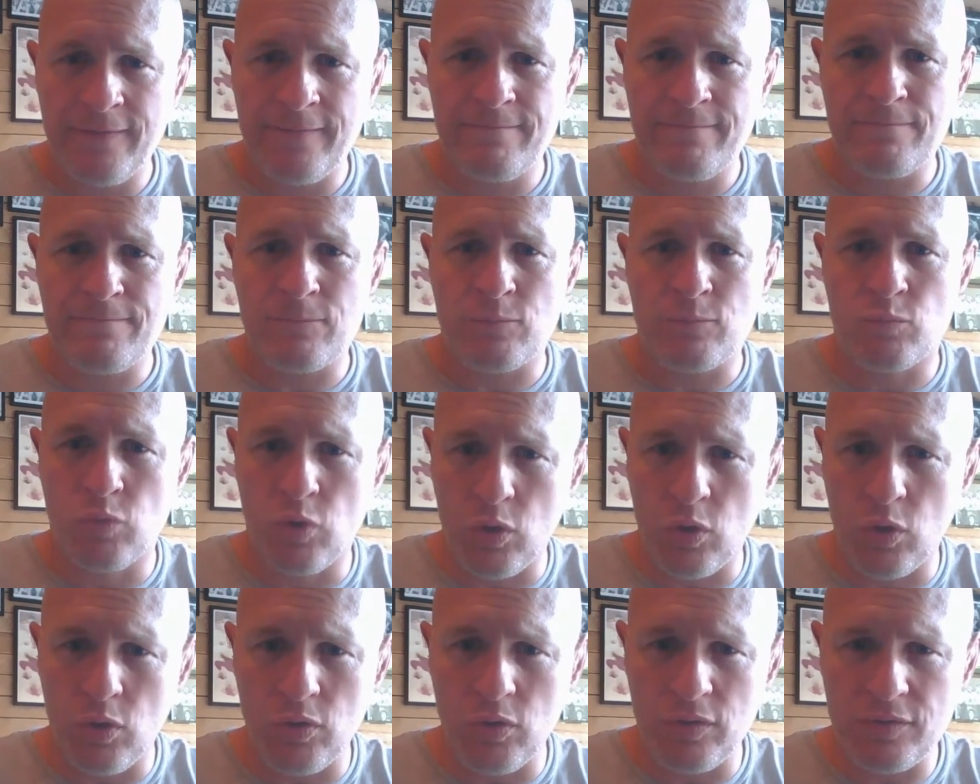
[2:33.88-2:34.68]

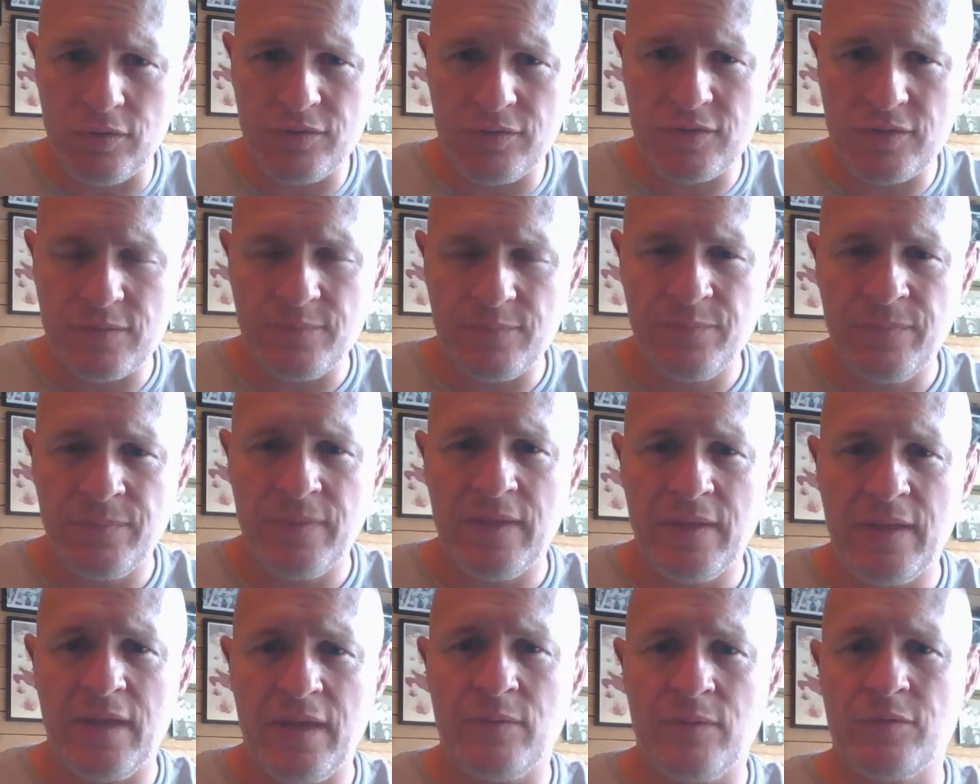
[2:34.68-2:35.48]
roles
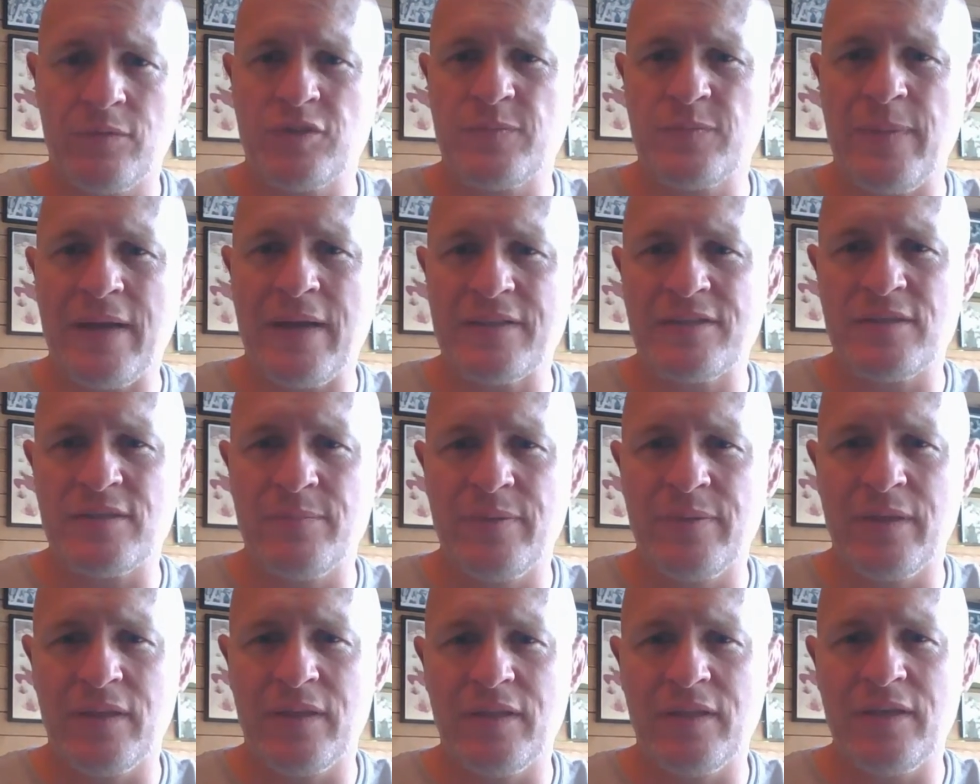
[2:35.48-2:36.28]
and
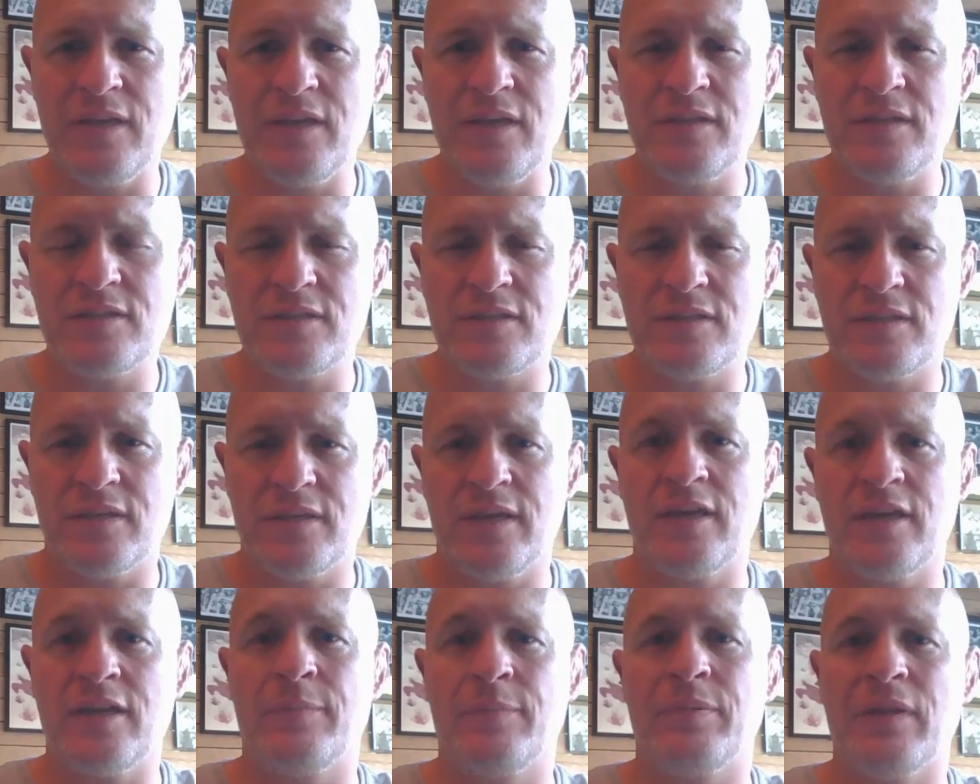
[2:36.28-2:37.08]
responsibilities,
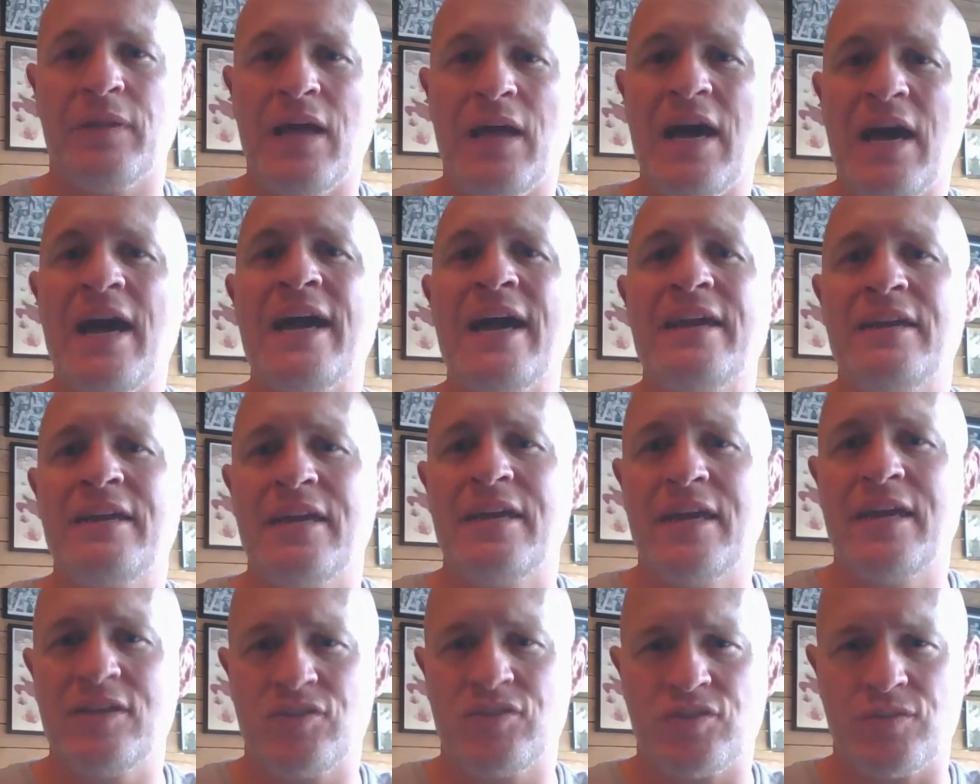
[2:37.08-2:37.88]
and apply
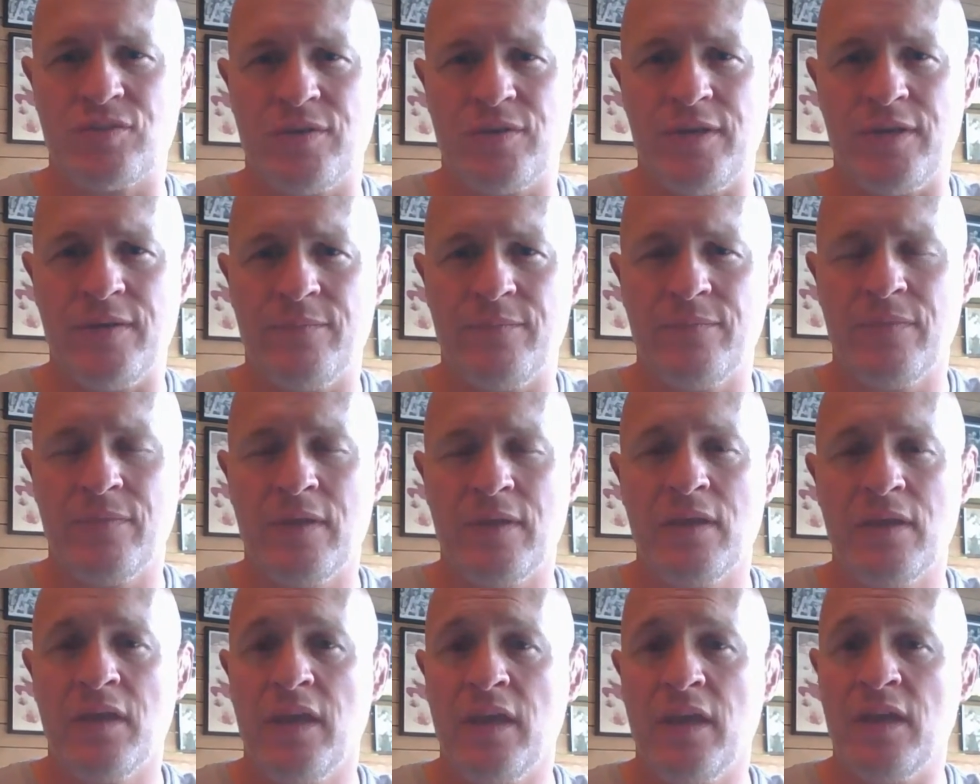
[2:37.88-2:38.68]
history
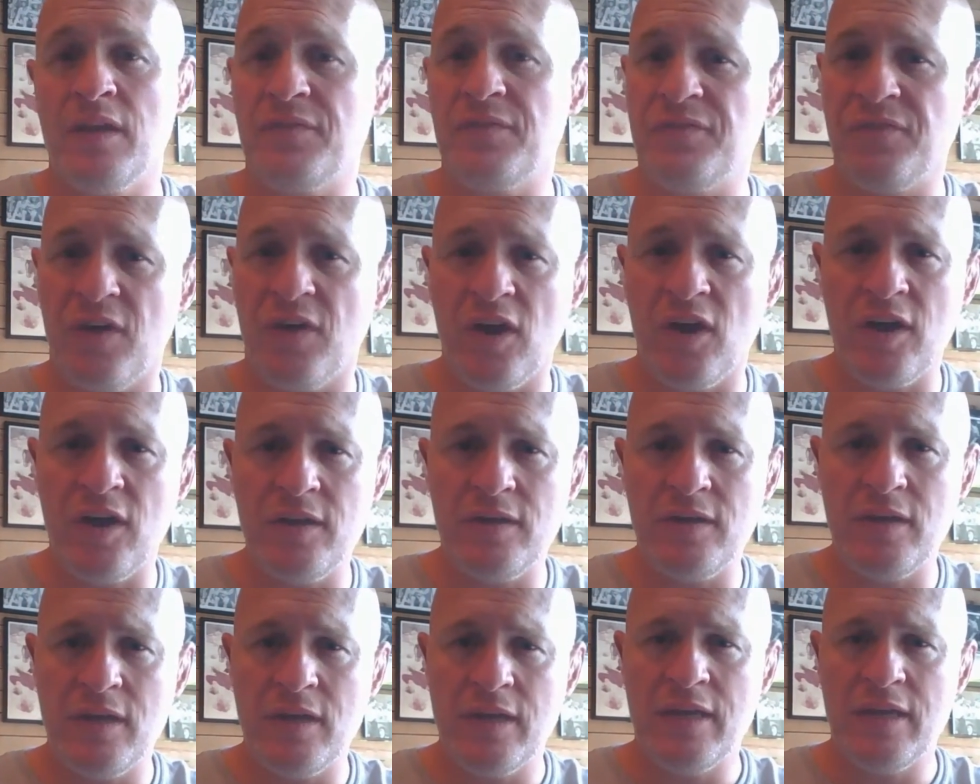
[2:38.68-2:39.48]
in a
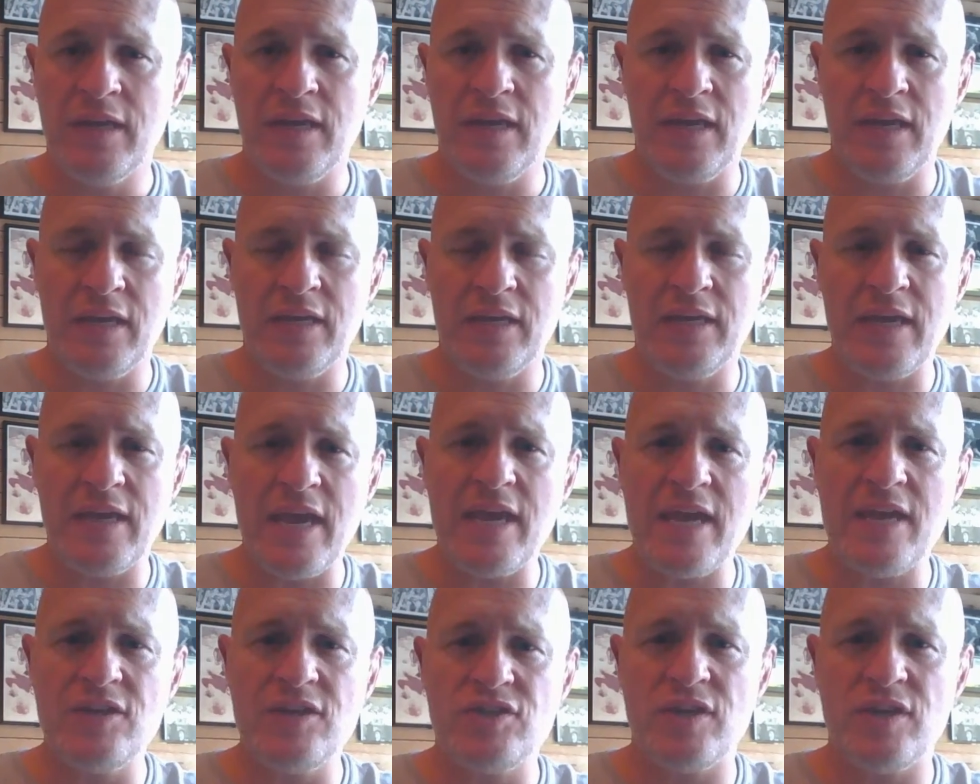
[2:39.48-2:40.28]
fun,
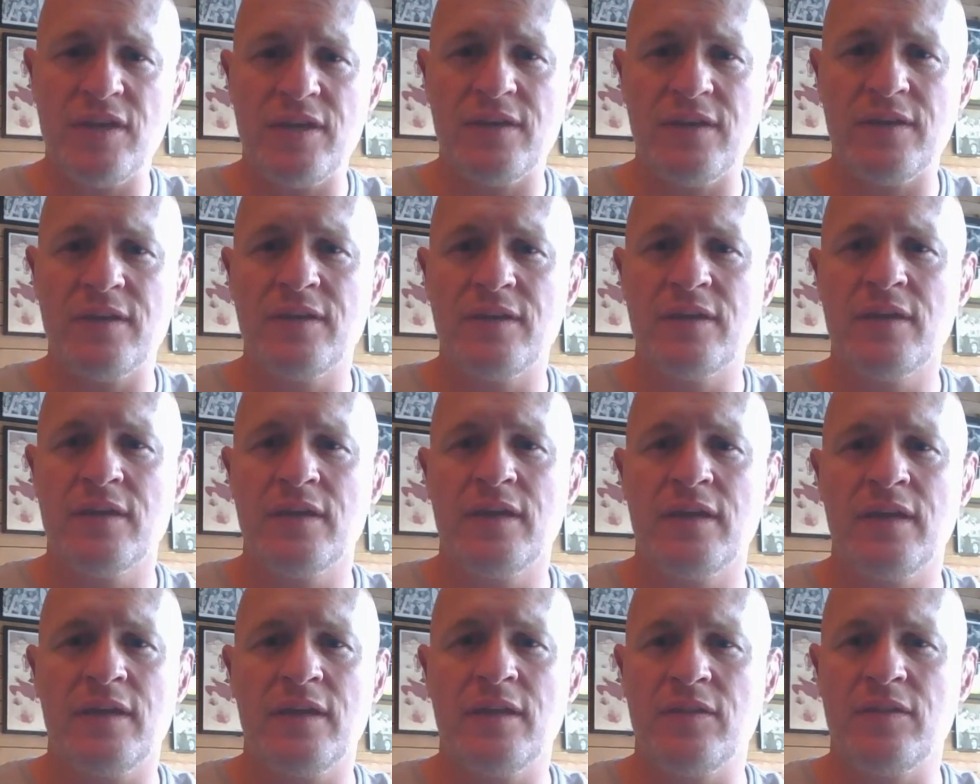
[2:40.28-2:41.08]
engaging,
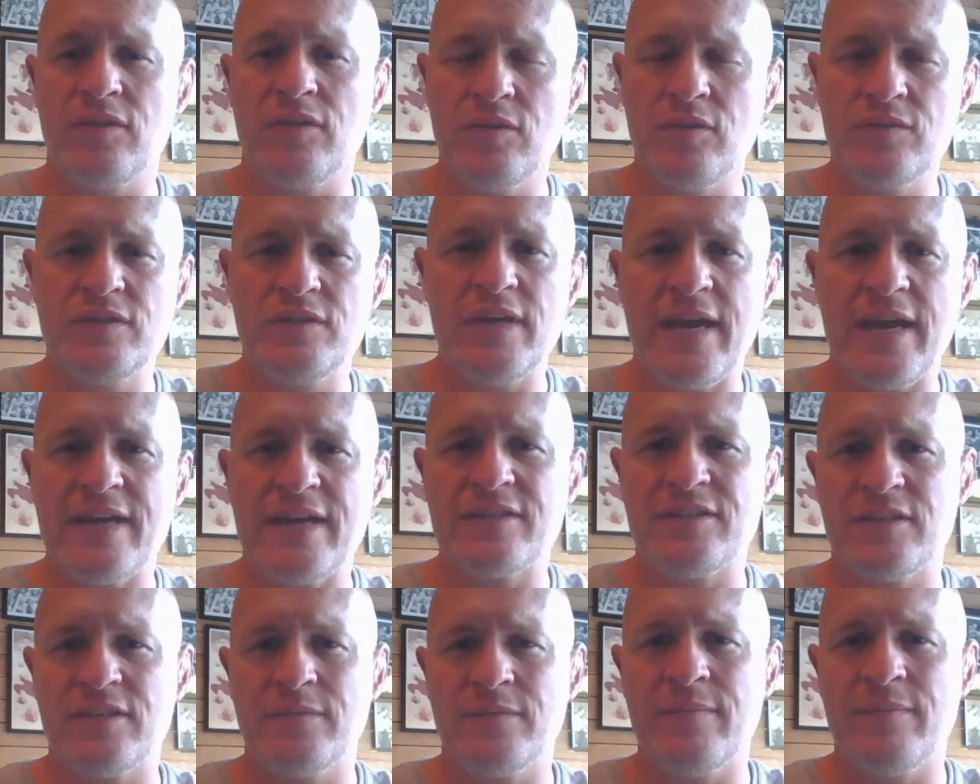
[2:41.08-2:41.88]
and
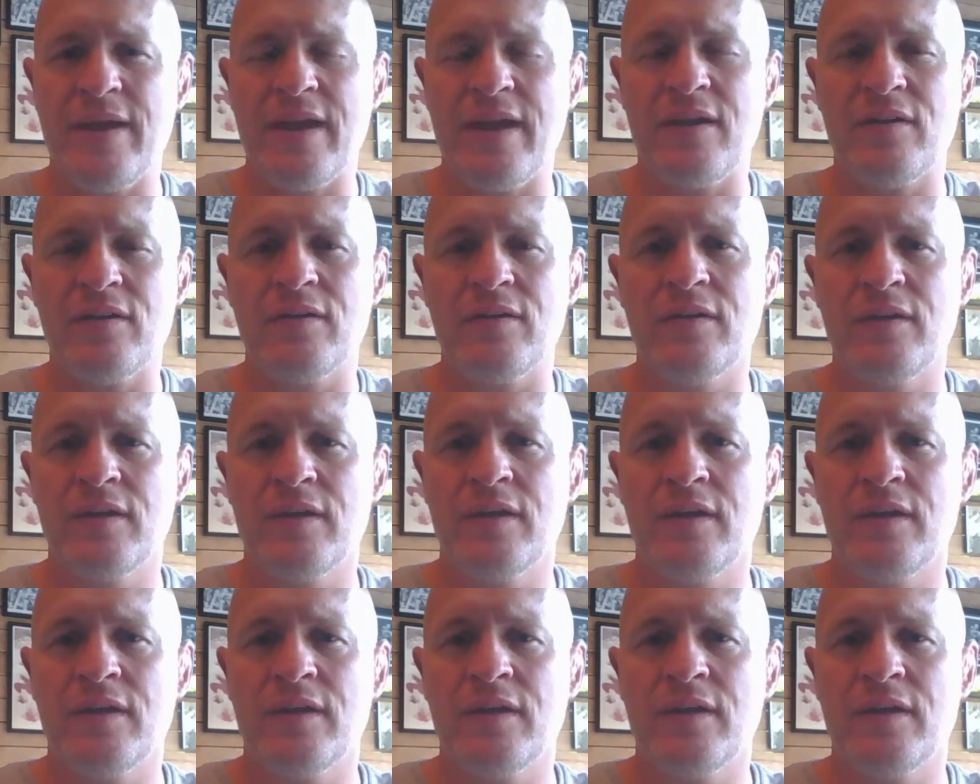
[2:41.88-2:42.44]
enthusiastic manner.